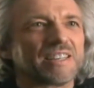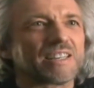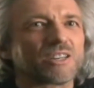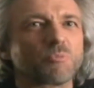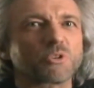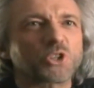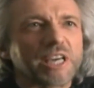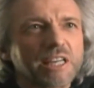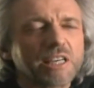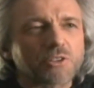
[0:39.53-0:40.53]
Almost
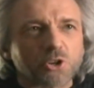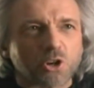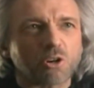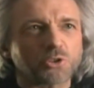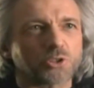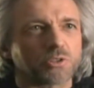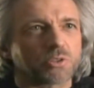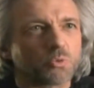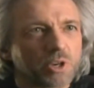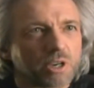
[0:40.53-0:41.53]
any other culture
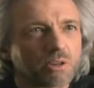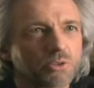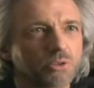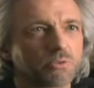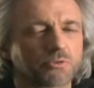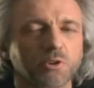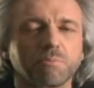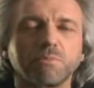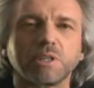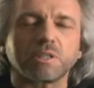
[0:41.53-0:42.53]
that we go to,
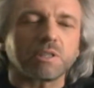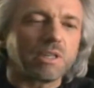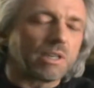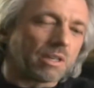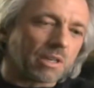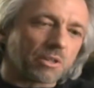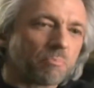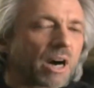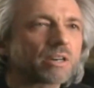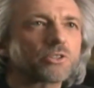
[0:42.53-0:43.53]
from the
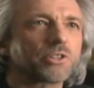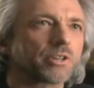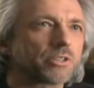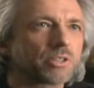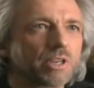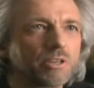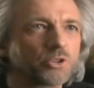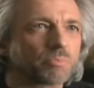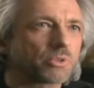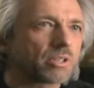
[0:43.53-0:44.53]
monasteries in
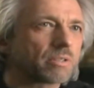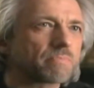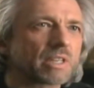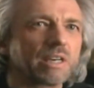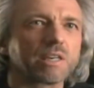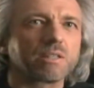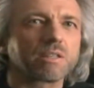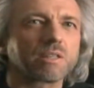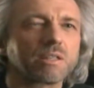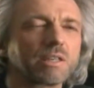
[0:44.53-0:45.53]
Egypt
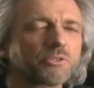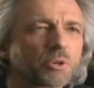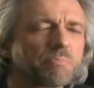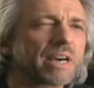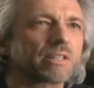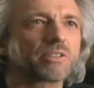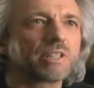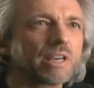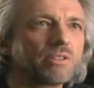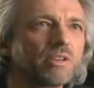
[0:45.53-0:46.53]
and Tibet
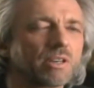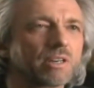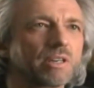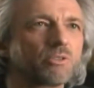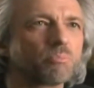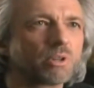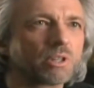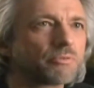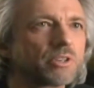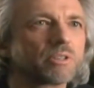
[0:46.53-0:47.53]
and India into
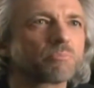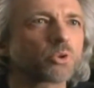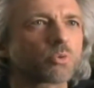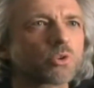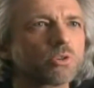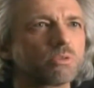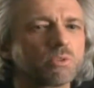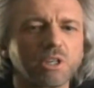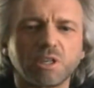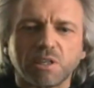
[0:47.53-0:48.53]
Bolivia and Peru,
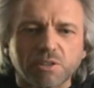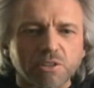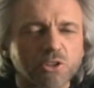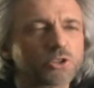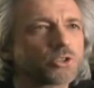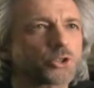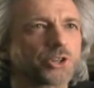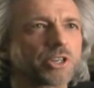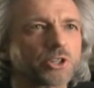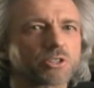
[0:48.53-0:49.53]
the indigenous
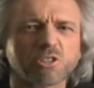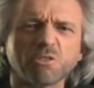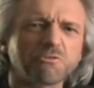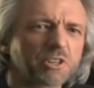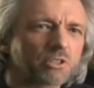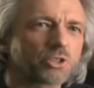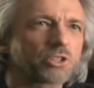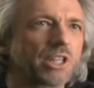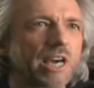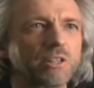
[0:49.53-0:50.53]
traditions, little villages
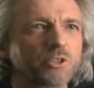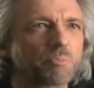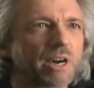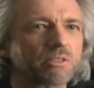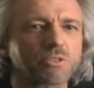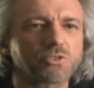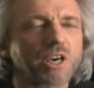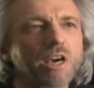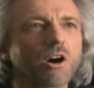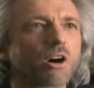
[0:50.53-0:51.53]
in the Andes Mountains,
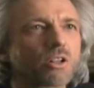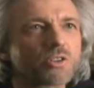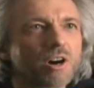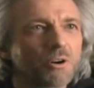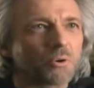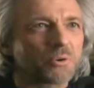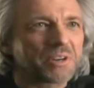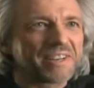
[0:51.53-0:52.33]
they all know